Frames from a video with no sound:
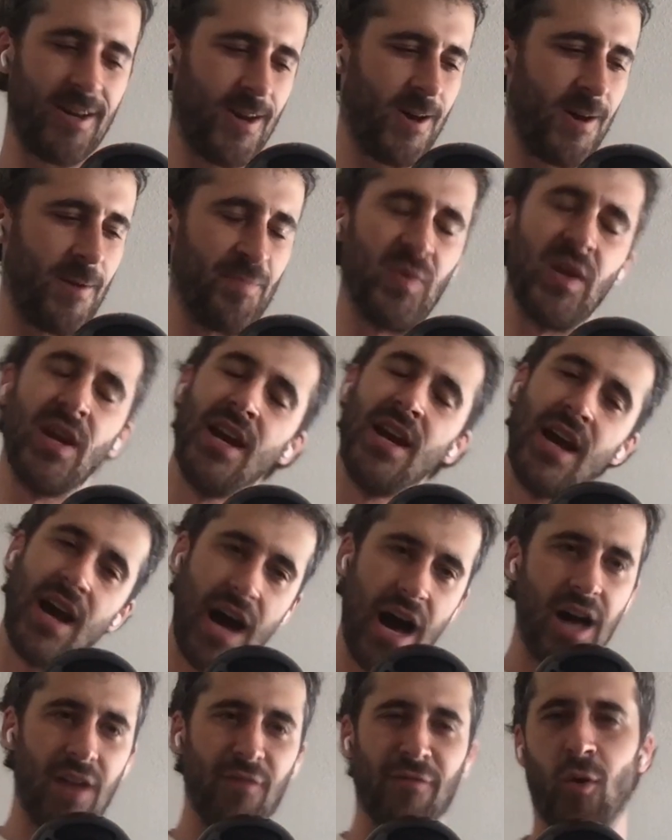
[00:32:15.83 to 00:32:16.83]

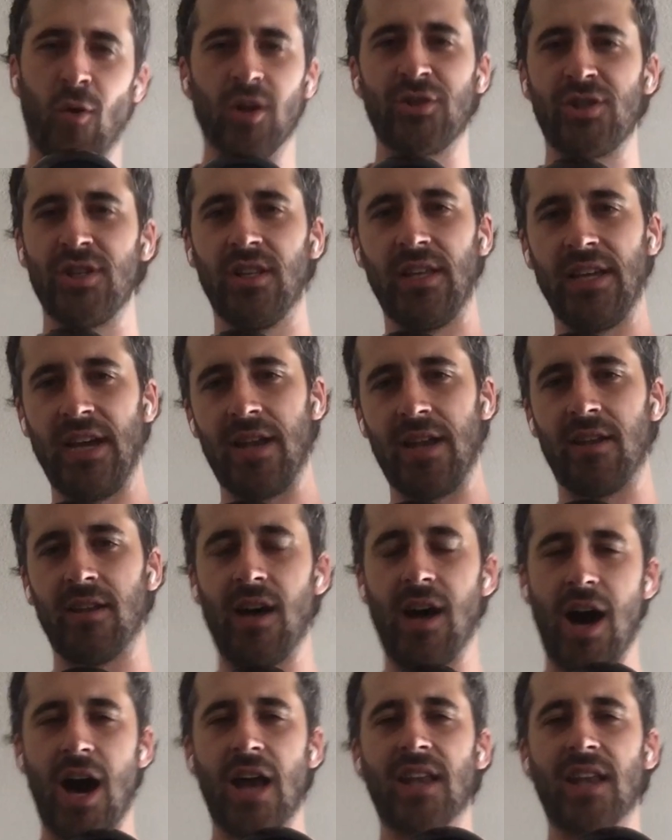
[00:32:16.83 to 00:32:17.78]
Unfortunately, on